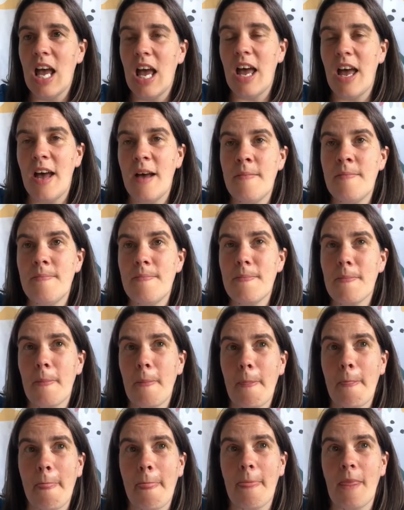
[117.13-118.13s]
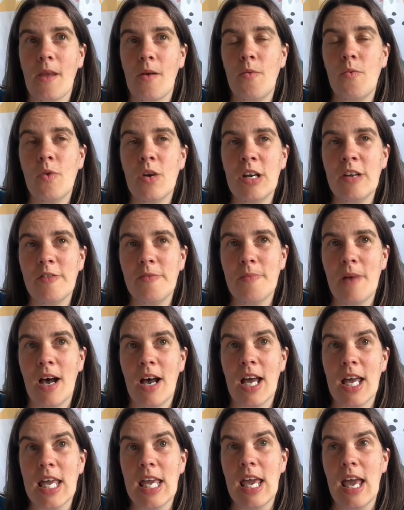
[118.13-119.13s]
One of
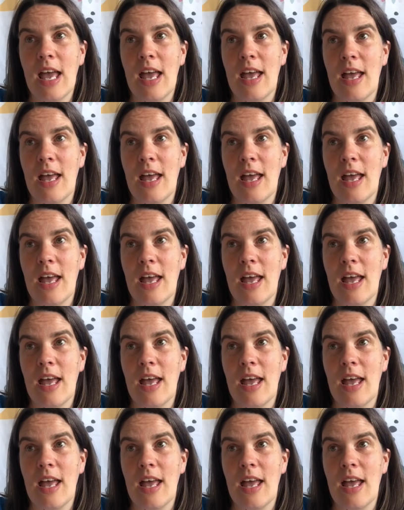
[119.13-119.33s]
my